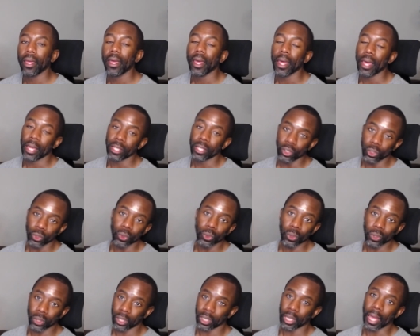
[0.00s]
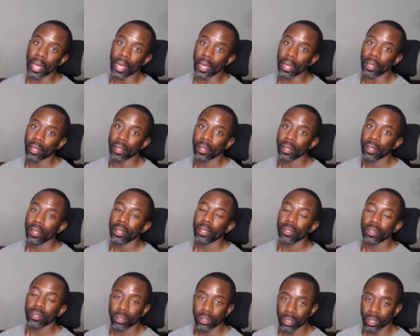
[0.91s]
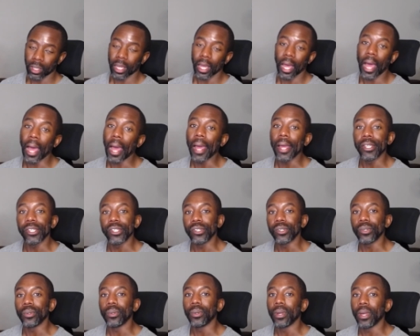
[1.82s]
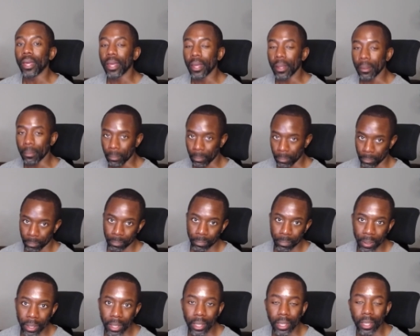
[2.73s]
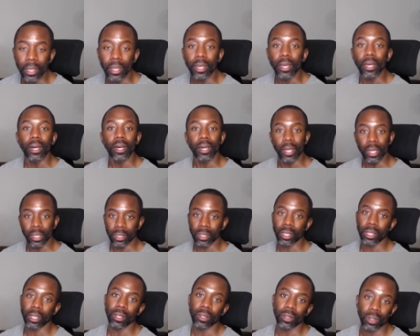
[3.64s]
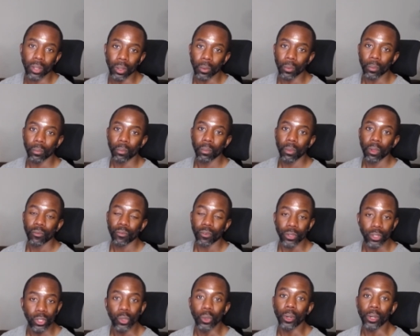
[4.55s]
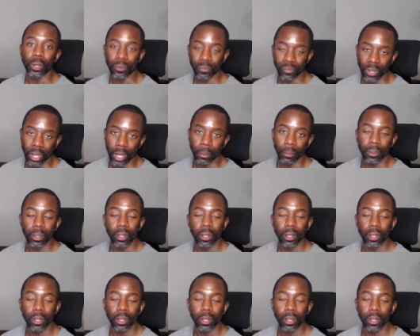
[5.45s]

and use that to guide you in picking a good telescope for you or your family.